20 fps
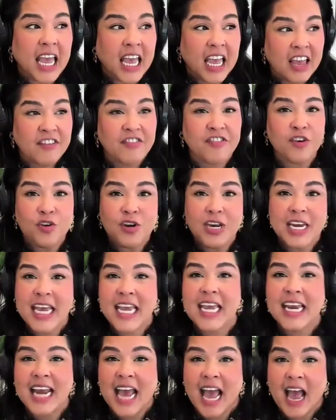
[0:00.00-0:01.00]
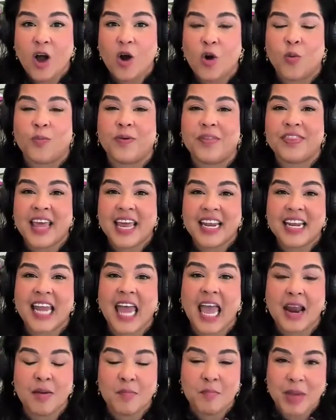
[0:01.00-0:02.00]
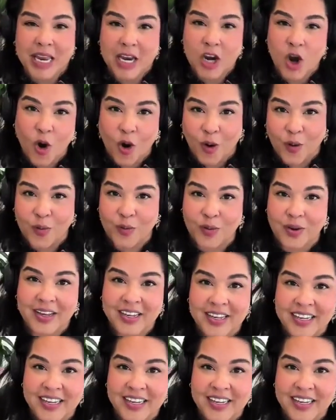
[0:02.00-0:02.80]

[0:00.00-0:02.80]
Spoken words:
If you need help, then let me know.